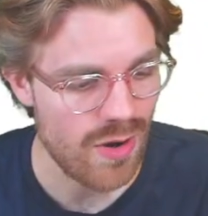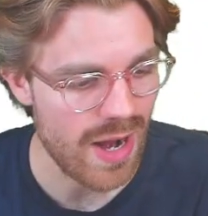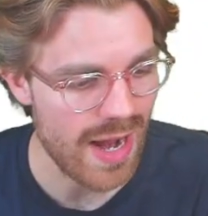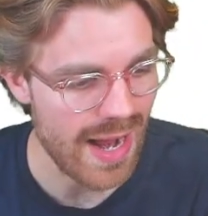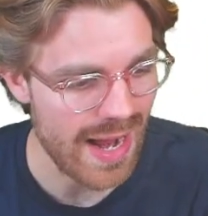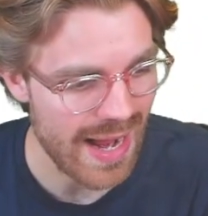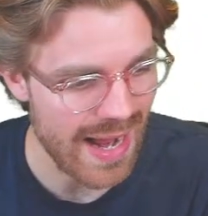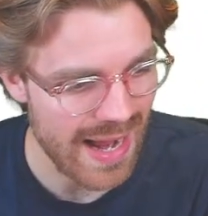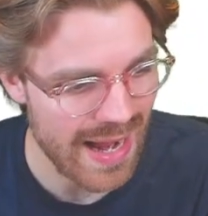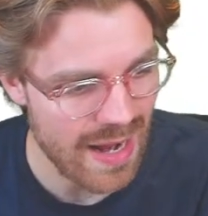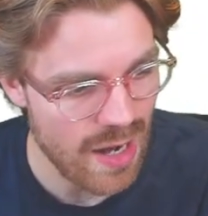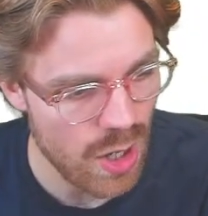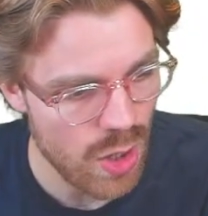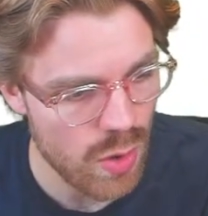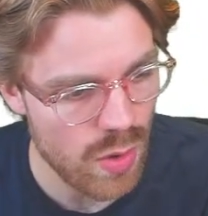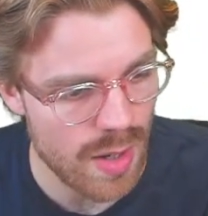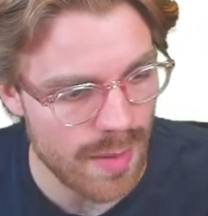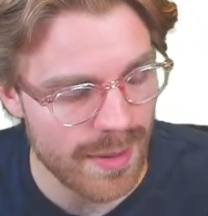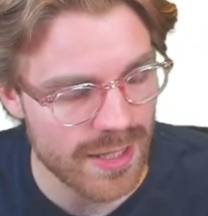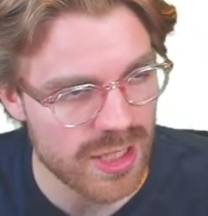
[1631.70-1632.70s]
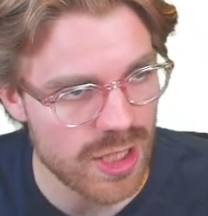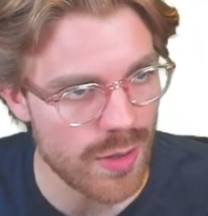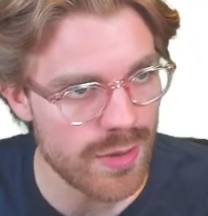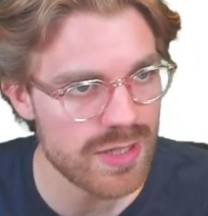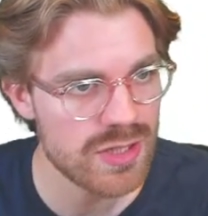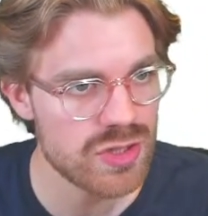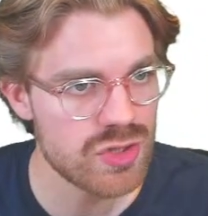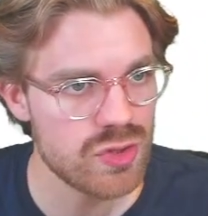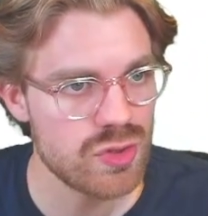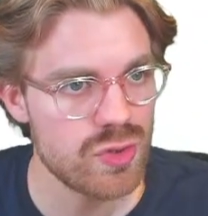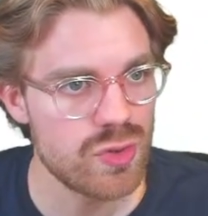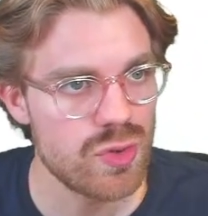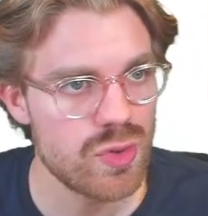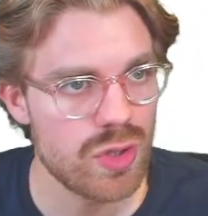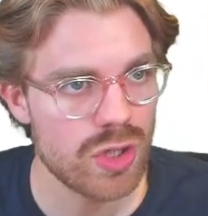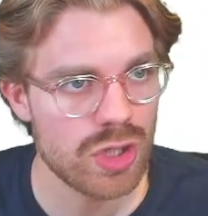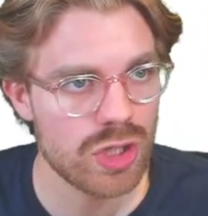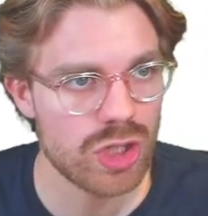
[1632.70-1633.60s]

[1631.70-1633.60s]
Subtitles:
how am I going to